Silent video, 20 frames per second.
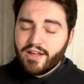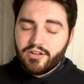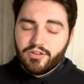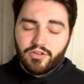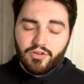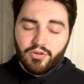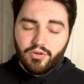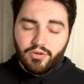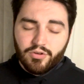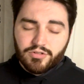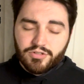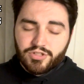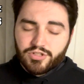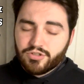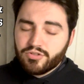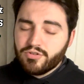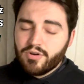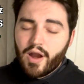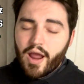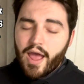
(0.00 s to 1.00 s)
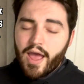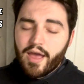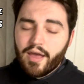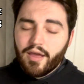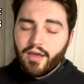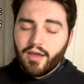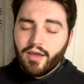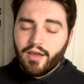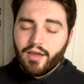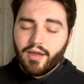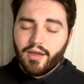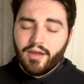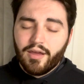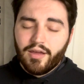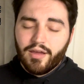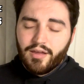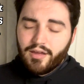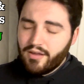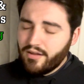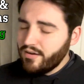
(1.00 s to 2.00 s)
you
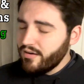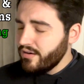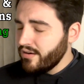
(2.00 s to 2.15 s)
straight.